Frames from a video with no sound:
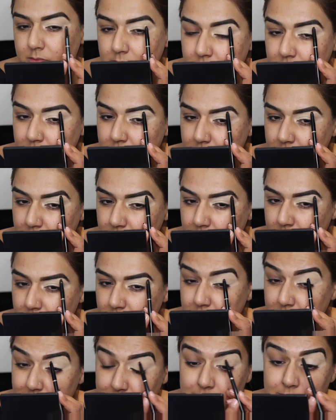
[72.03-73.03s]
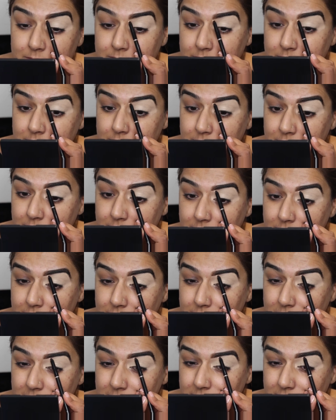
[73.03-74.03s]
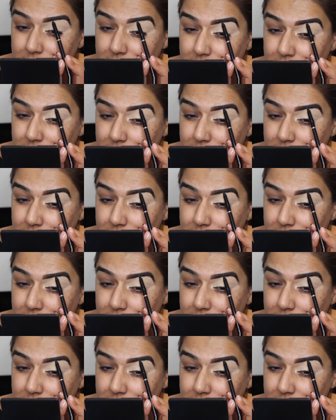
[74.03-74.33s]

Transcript: underneath my brows